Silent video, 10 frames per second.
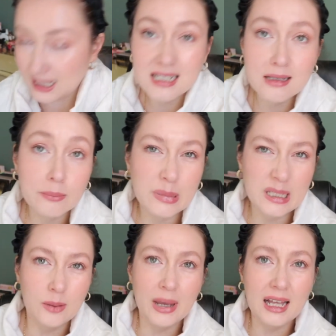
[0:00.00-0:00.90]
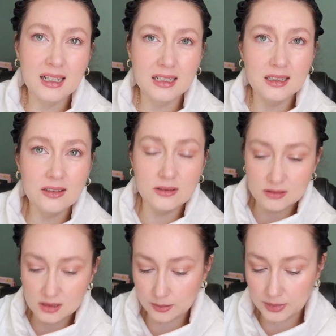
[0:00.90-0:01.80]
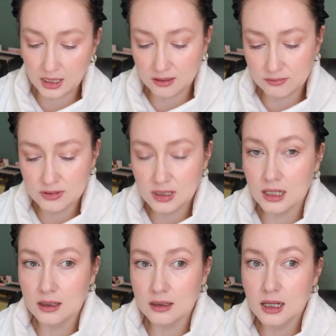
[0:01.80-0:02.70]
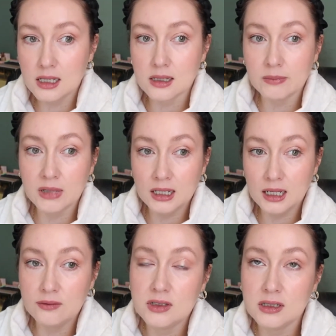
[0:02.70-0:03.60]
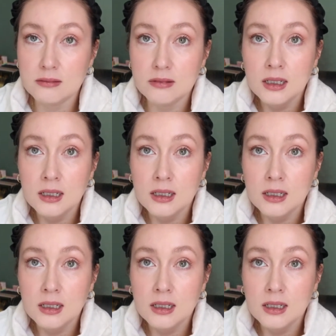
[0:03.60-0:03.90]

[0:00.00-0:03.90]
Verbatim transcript: That is a big palette though, so I'm kind of scared because I'm gonna have to